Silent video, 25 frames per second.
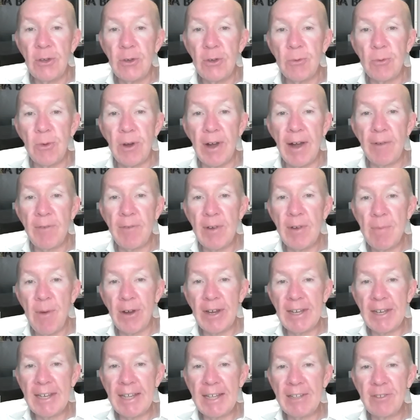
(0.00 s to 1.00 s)
where
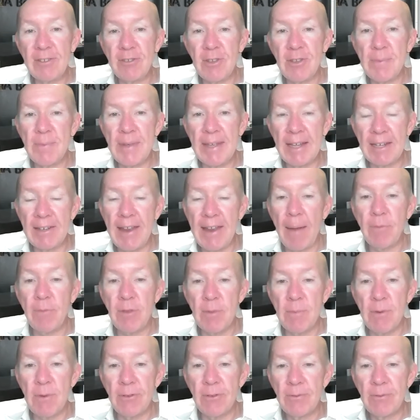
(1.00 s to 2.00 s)
everybody needs to be
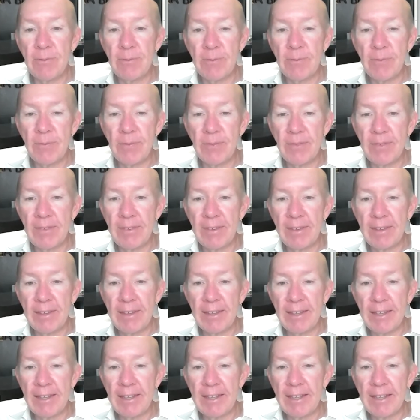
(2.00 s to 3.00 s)
adaptable. Yeah.
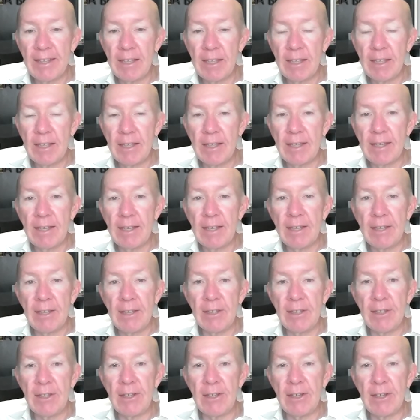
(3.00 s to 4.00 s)

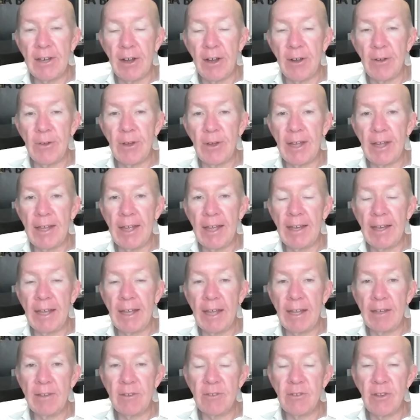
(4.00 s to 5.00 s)
You know, and,
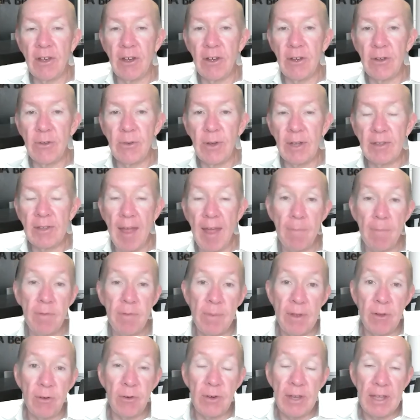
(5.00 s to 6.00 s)
and so
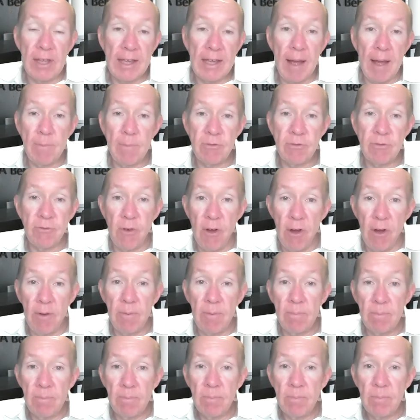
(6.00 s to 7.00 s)
adaptability comes
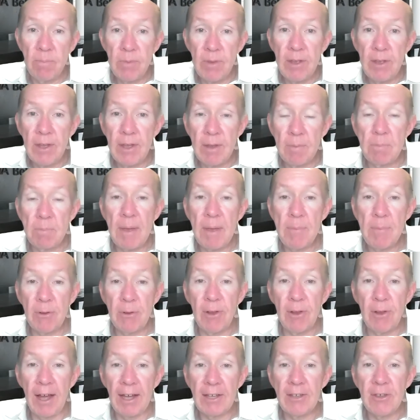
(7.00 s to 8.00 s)
from people
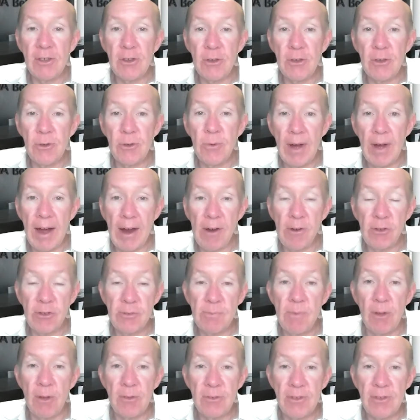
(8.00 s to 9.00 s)
like you who are
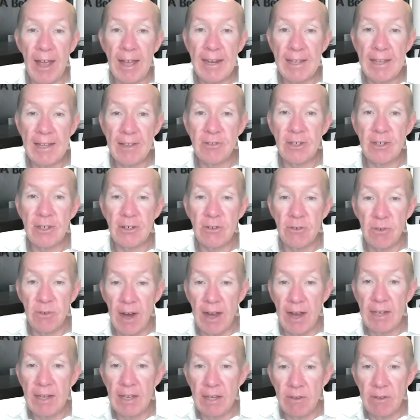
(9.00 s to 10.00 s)
spontaneous and
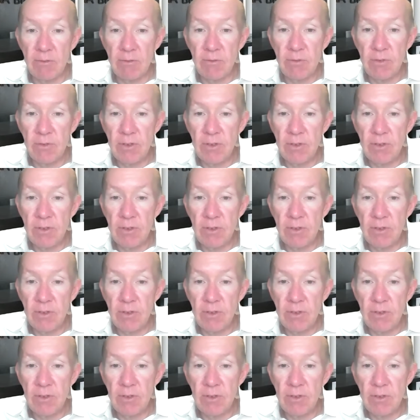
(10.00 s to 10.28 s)
creative.